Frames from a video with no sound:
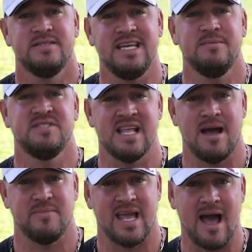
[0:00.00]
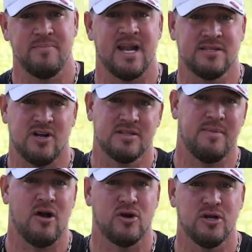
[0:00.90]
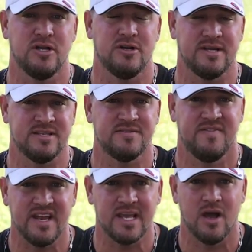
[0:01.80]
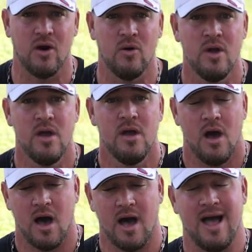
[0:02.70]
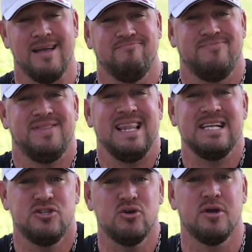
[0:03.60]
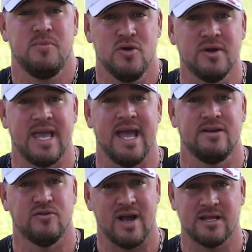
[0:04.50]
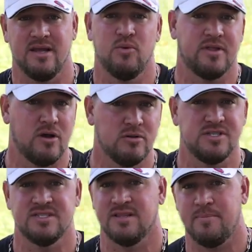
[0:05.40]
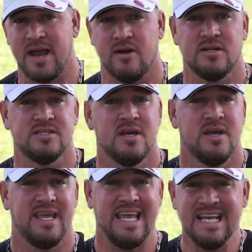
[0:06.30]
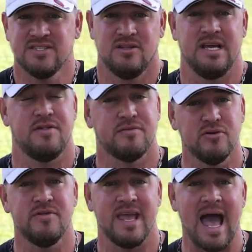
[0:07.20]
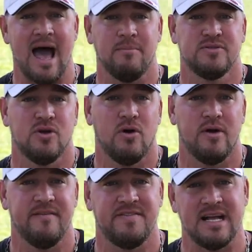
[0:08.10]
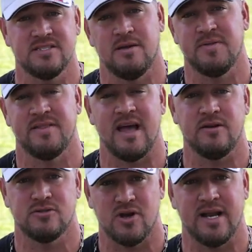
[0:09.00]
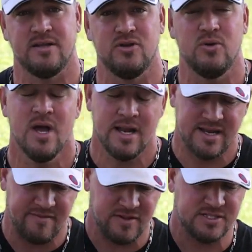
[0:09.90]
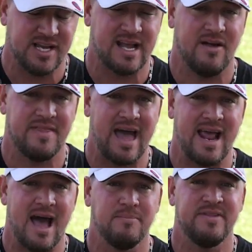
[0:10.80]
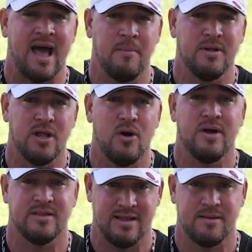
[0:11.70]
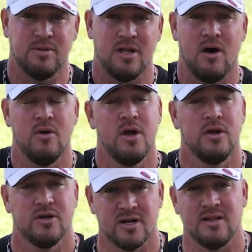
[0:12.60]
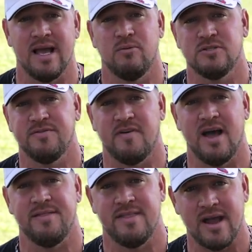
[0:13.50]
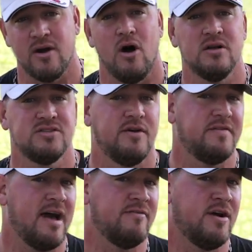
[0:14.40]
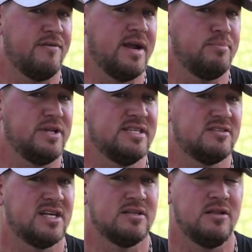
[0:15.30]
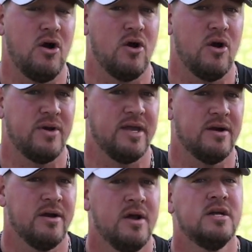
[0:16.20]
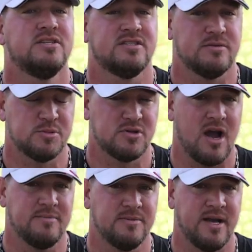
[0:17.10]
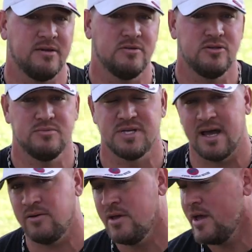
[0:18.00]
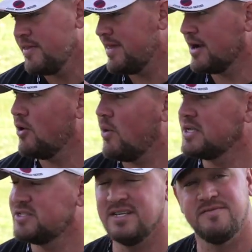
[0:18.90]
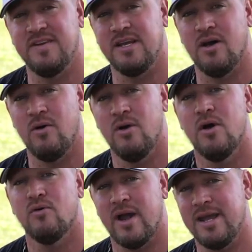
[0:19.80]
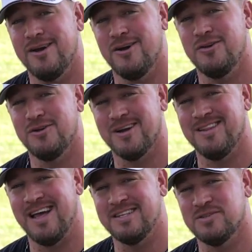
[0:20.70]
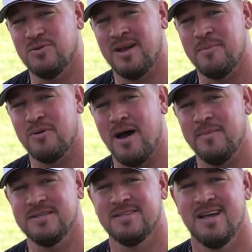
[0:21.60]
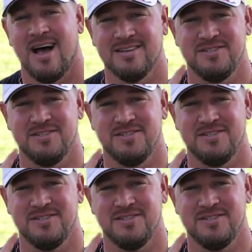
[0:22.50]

TeamSnap, the app that I talked about earlier in this video, uh, lets you communicate directly with the coaches and the parents easily through the app. So if that's something that you're trying to do, definitely check out that app down below at the link below. You're gonna like what you find there. Also, if you haven't already, please click the logo here to subscribe to my YouTube channel. Then go watch this video right here. You're gonna like this one, I promise. I'll